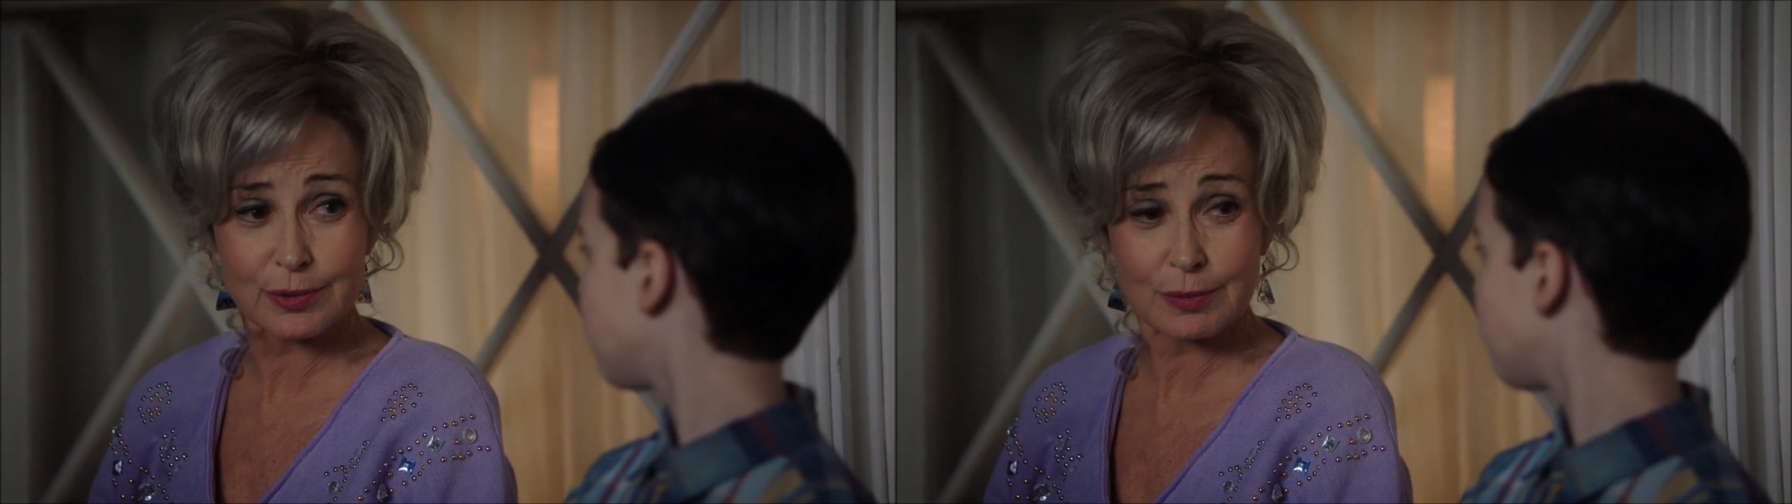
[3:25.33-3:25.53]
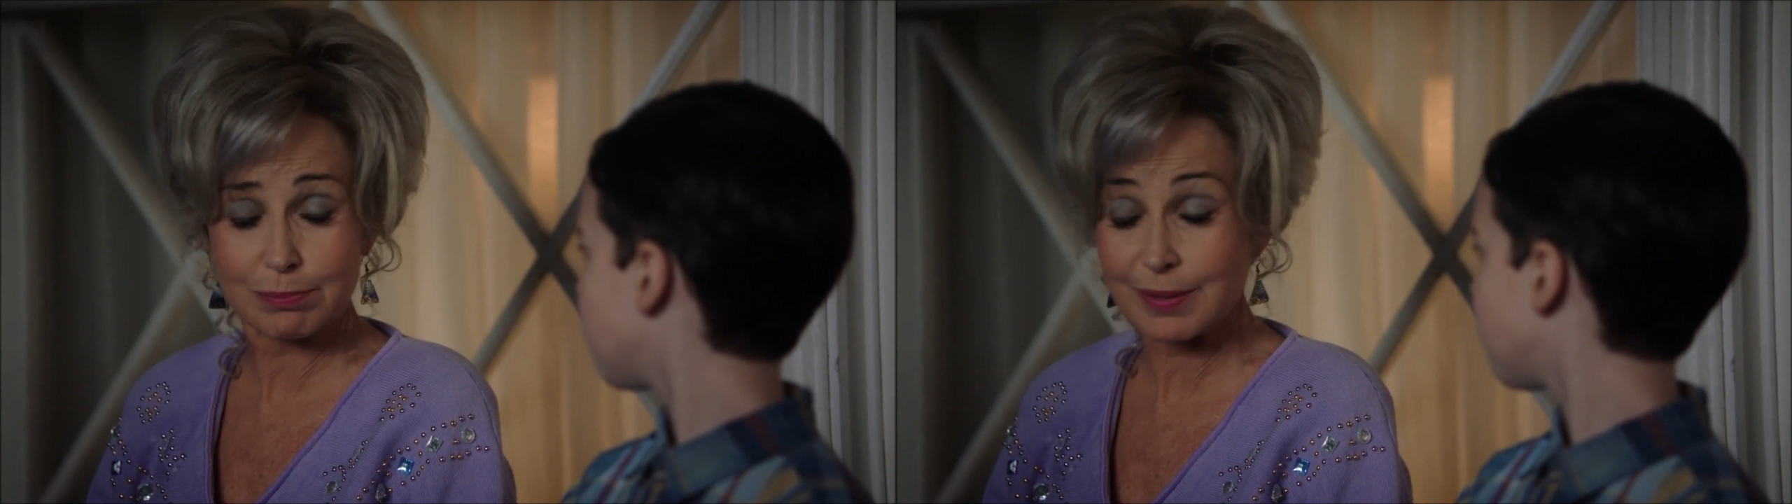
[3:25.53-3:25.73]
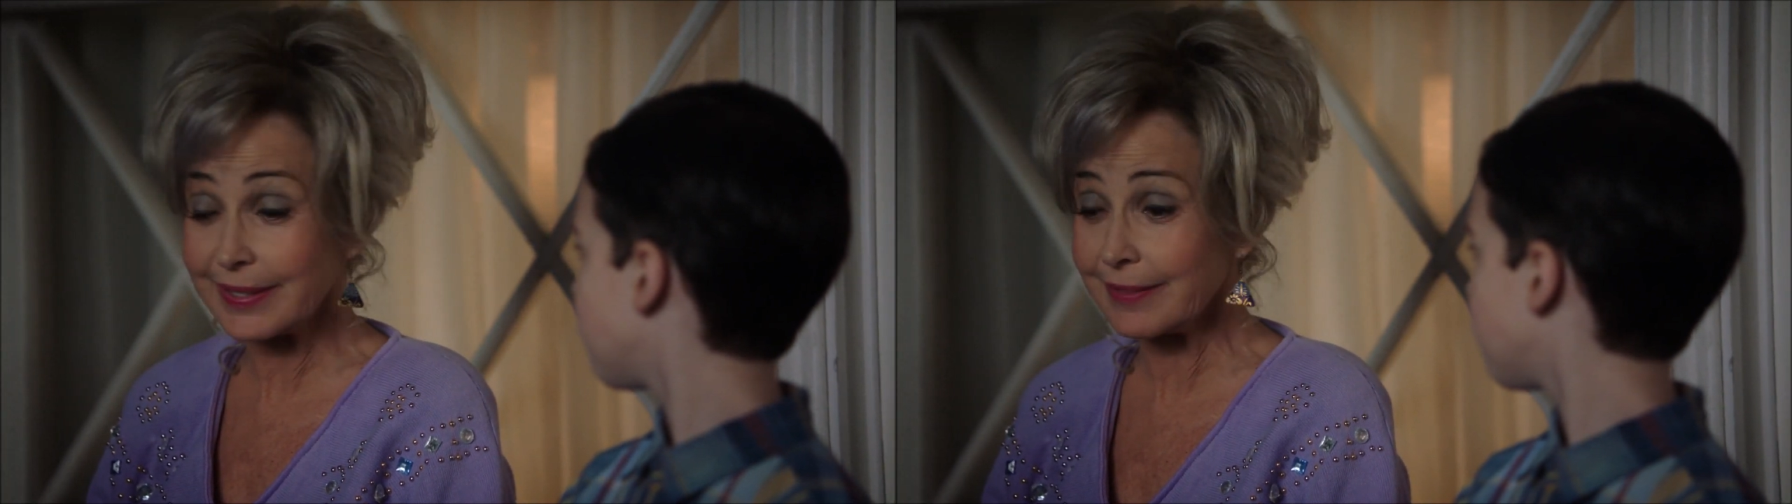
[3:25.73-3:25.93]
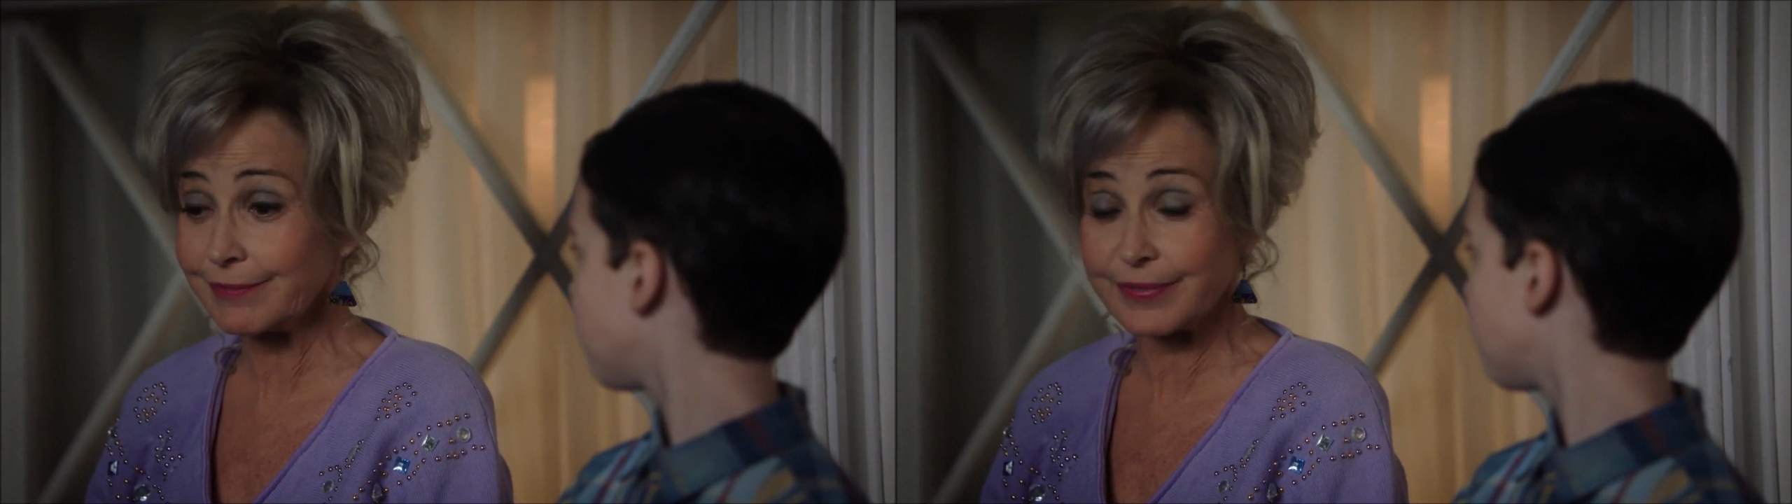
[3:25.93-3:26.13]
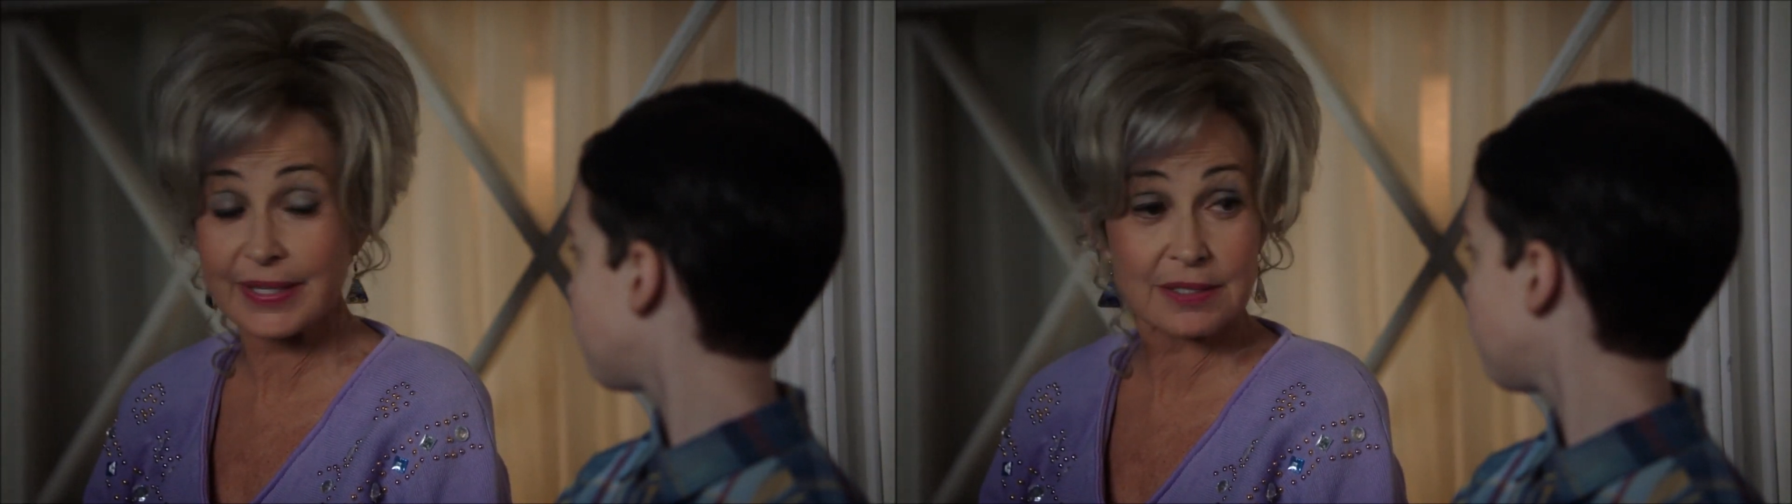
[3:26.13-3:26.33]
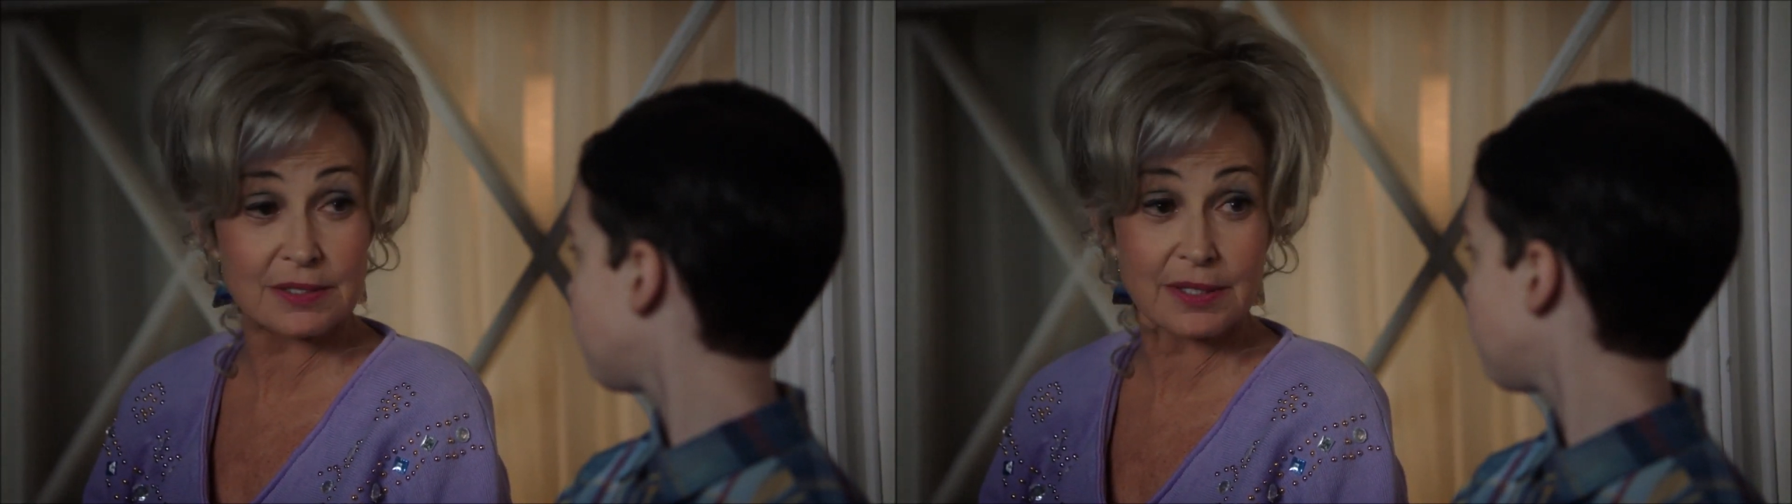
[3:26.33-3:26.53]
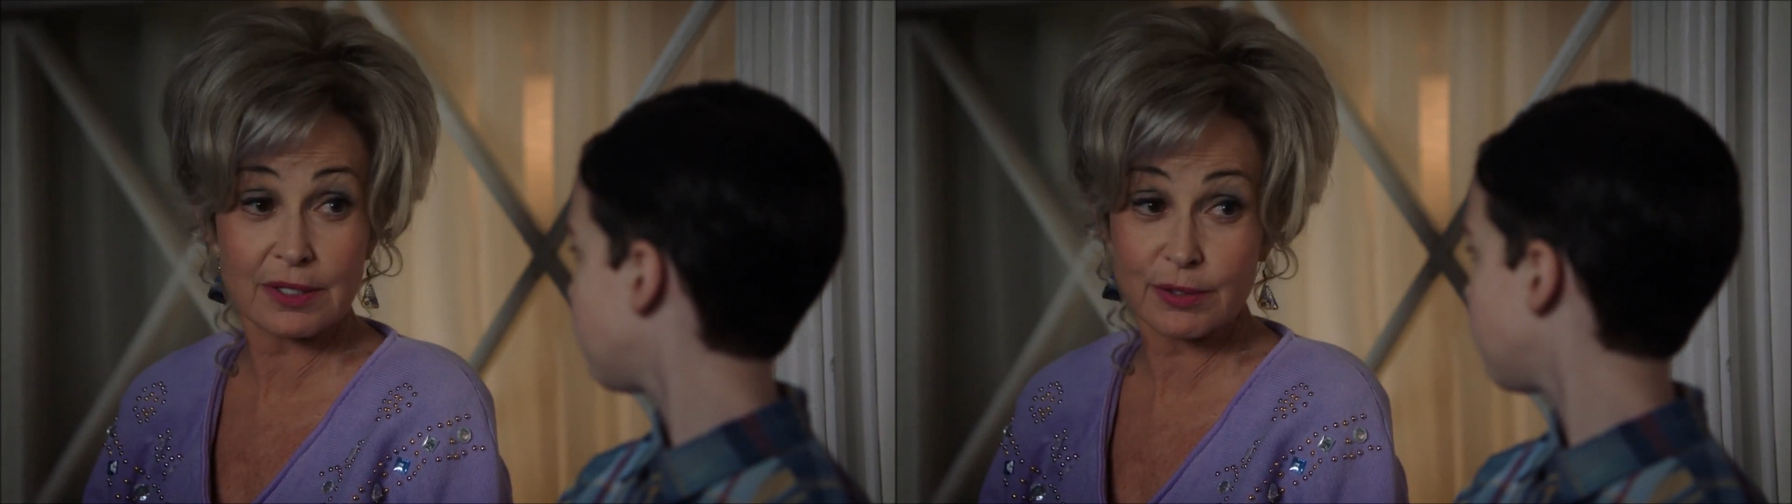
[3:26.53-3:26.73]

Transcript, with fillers: who are playing fast and